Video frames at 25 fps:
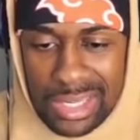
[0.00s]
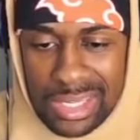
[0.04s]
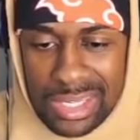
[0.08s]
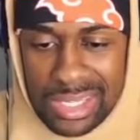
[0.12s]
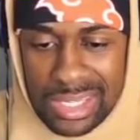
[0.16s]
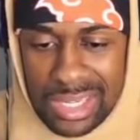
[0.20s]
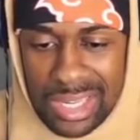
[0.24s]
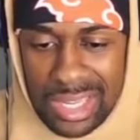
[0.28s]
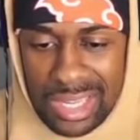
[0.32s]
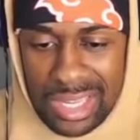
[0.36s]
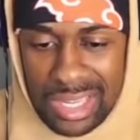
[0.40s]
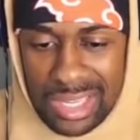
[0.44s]

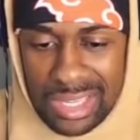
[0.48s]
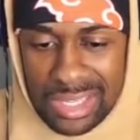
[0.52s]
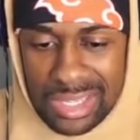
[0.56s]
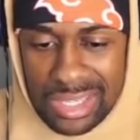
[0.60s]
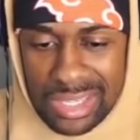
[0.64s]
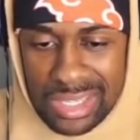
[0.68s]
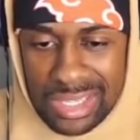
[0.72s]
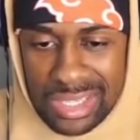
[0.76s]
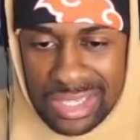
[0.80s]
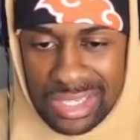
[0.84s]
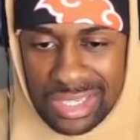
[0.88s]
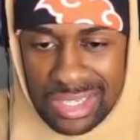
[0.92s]

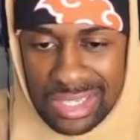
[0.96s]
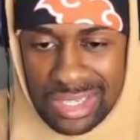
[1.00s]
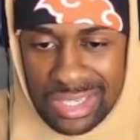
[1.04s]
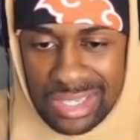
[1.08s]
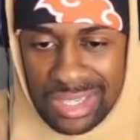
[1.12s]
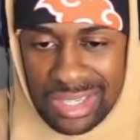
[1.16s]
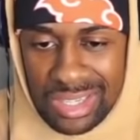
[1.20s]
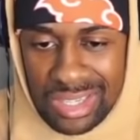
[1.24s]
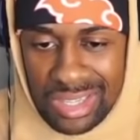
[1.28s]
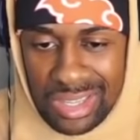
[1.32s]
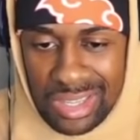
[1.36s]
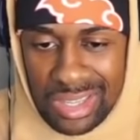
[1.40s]
seconds.
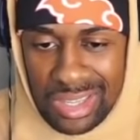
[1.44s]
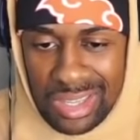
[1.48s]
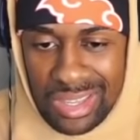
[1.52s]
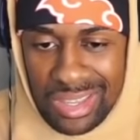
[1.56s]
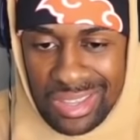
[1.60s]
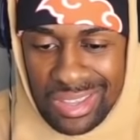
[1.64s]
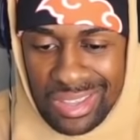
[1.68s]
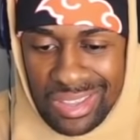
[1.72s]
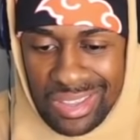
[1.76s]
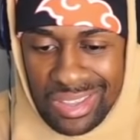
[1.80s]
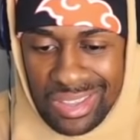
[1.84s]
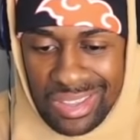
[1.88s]

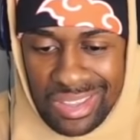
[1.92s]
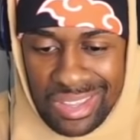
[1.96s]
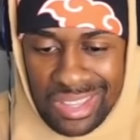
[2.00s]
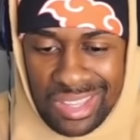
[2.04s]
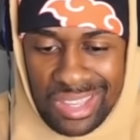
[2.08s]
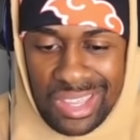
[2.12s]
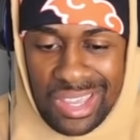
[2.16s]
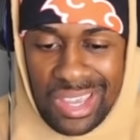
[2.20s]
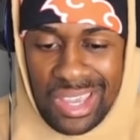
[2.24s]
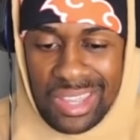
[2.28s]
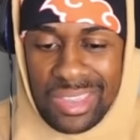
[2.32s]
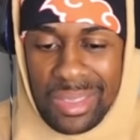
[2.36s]

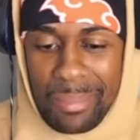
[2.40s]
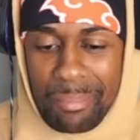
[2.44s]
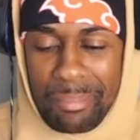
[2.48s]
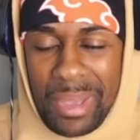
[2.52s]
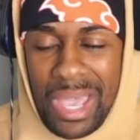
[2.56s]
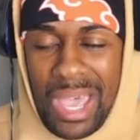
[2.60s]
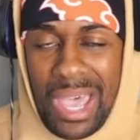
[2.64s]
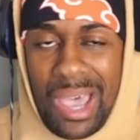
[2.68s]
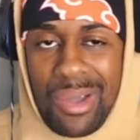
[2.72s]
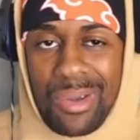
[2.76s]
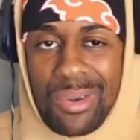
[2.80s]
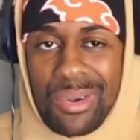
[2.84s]
He had the
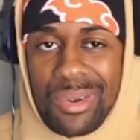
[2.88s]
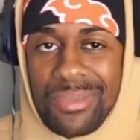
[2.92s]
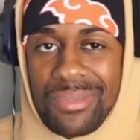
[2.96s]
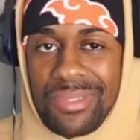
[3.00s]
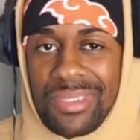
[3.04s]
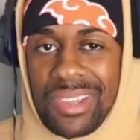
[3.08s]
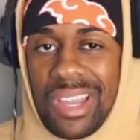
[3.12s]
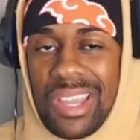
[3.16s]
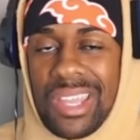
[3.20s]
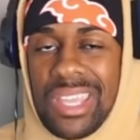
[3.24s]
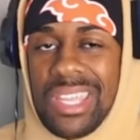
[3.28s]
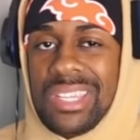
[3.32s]
power of
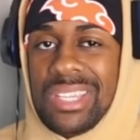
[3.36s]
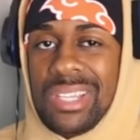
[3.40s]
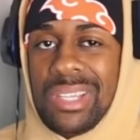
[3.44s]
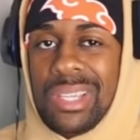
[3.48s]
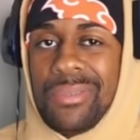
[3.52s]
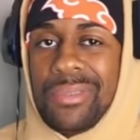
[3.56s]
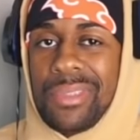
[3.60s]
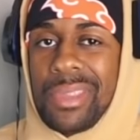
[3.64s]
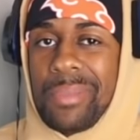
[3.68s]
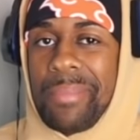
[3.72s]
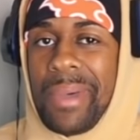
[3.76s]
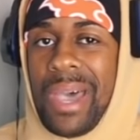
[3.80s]
God. He
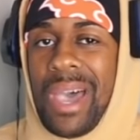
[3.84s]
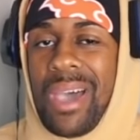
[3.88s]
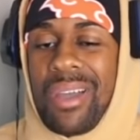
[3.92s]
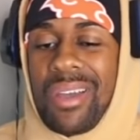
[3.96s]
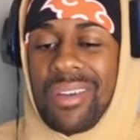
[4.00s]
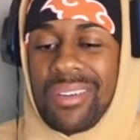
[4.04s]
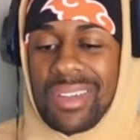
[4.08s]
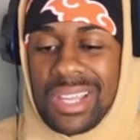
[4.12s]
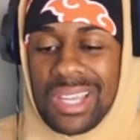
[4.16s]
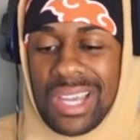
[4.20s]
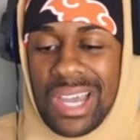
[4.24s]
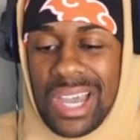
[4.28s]
delivered the
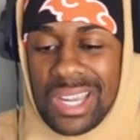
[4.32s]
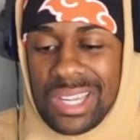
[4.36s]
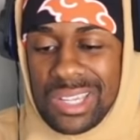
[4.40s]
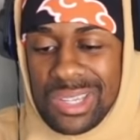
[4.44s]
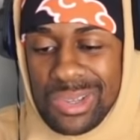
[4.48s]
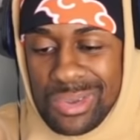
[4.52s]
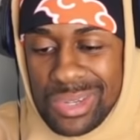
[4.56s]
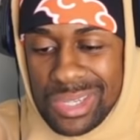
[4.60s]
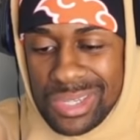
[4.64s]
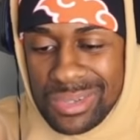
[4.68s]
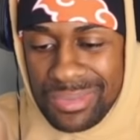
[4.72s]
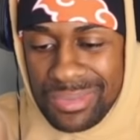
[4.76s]
power of God to his